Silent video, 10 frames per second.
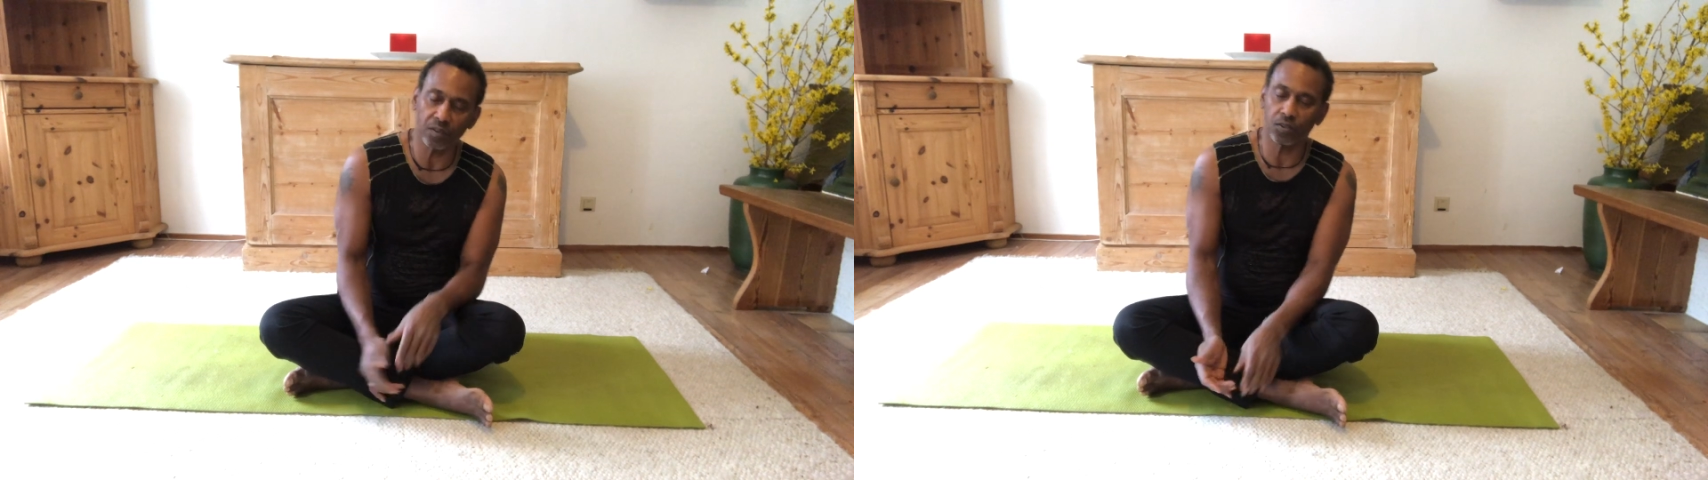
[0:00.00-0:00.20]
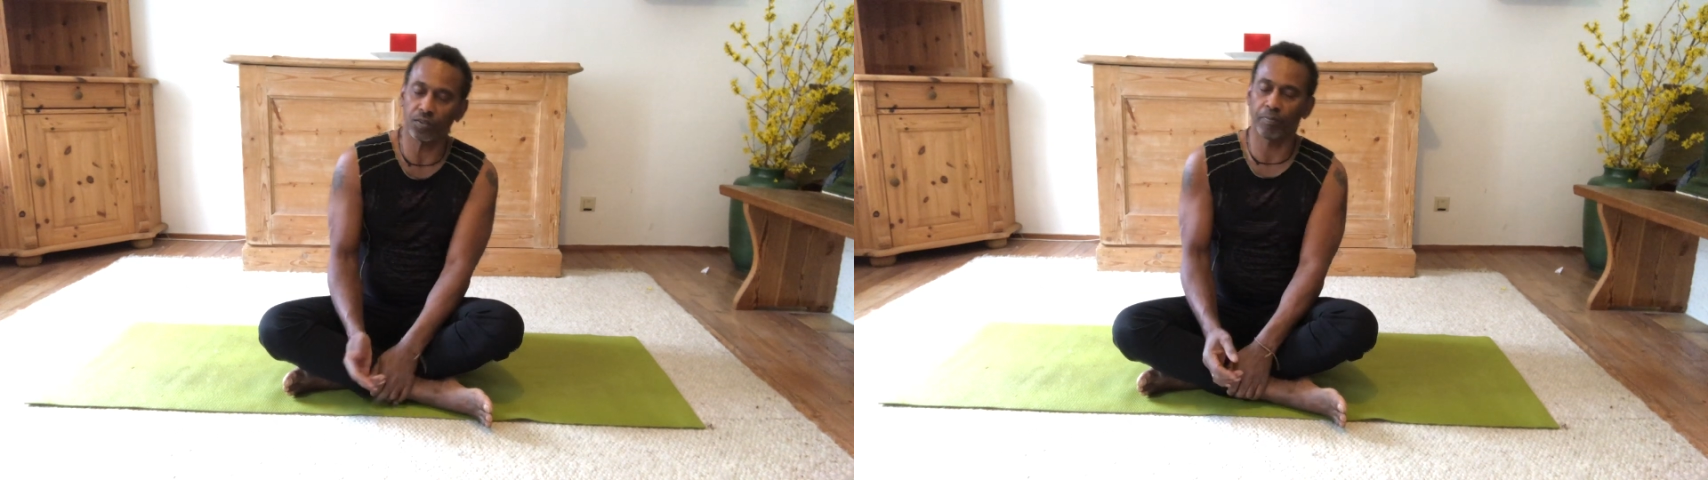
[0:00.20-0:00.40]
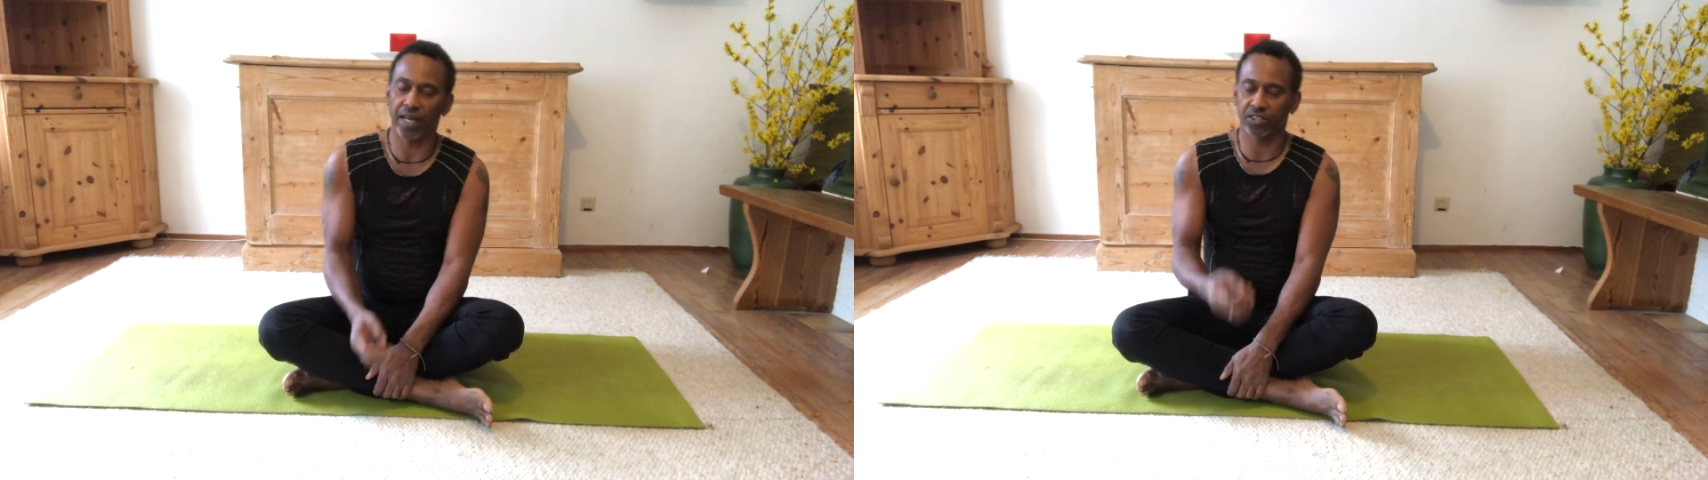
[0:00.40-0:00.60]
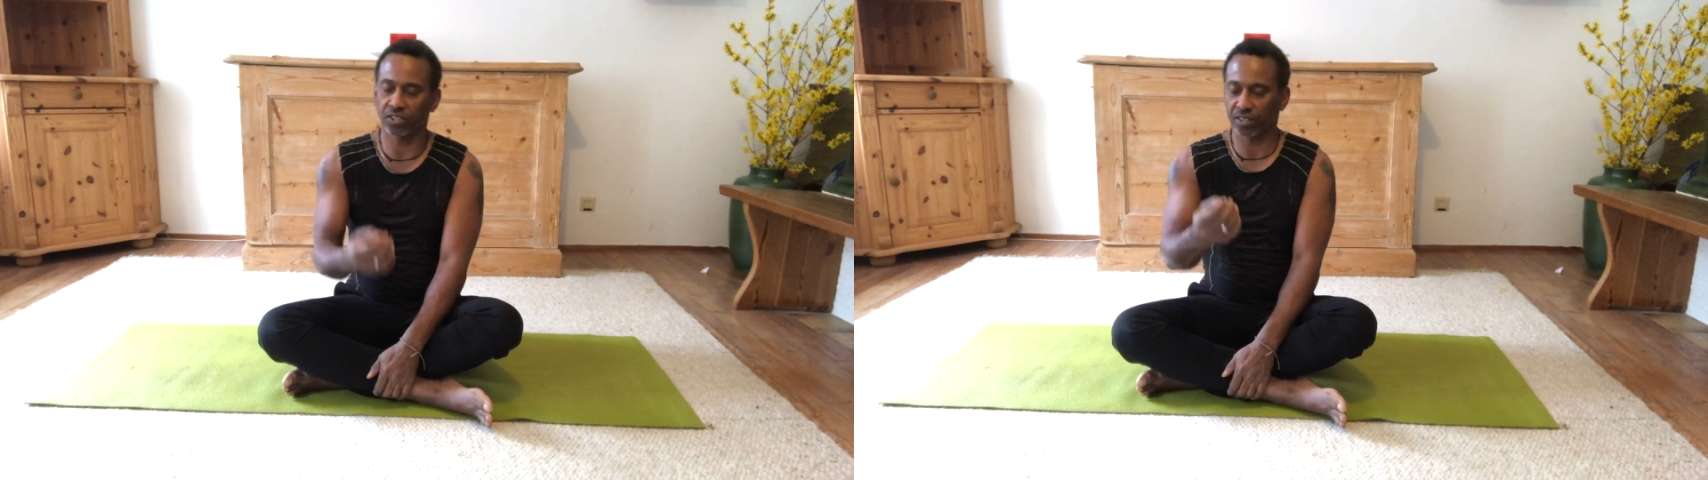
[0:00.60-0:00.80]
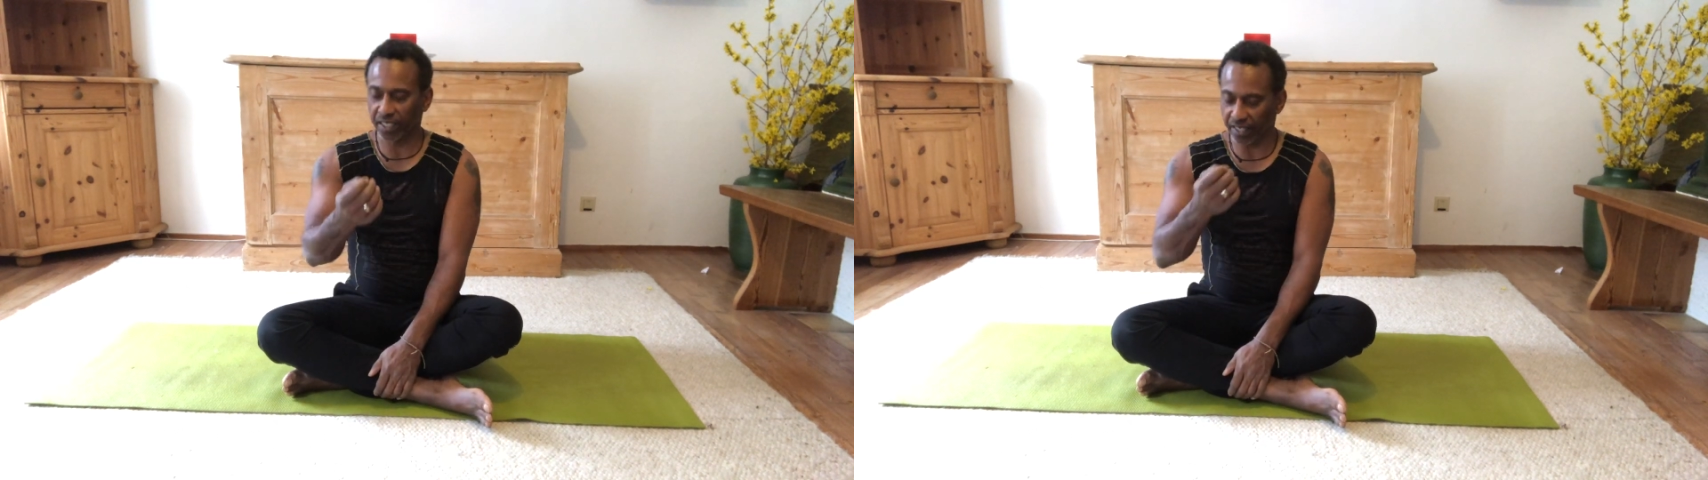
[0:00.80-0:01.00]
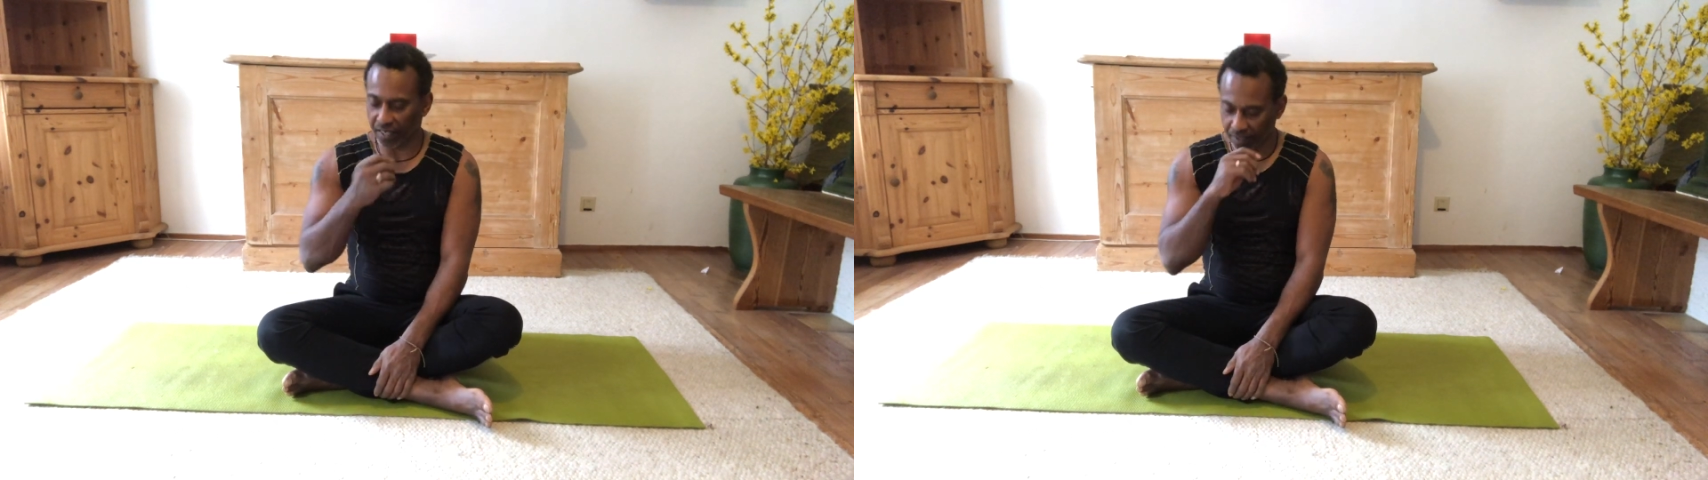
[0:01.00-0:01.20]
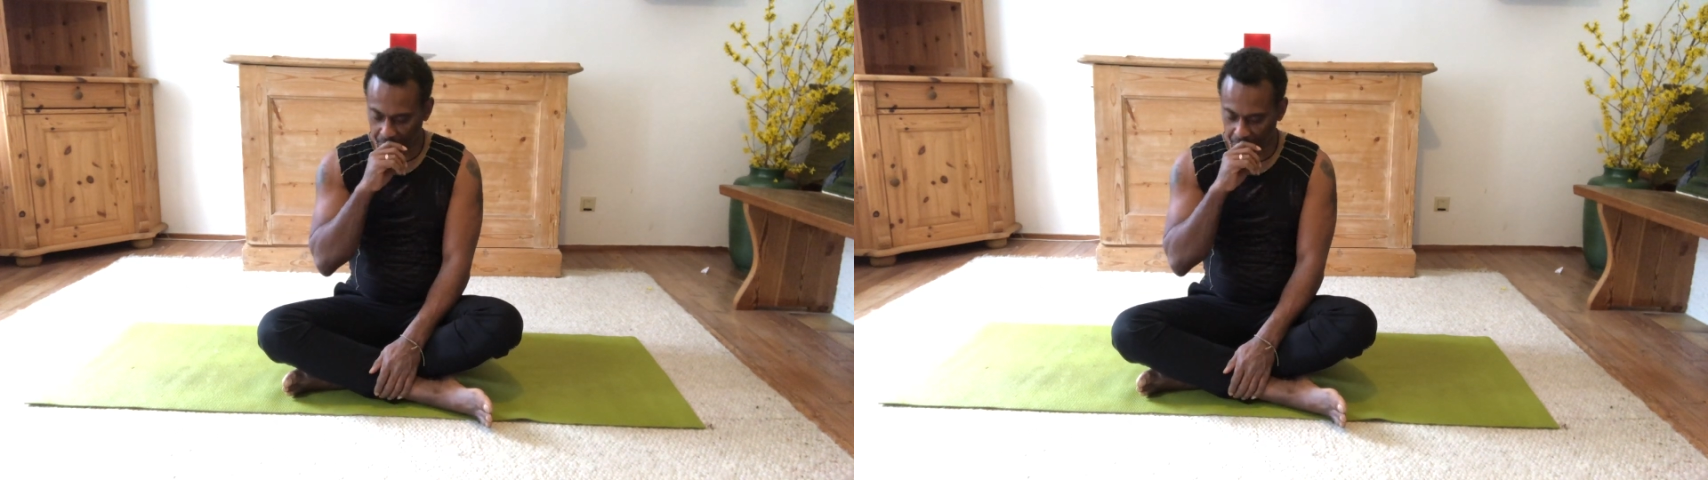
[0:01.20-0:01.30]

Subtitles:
called Bastrika.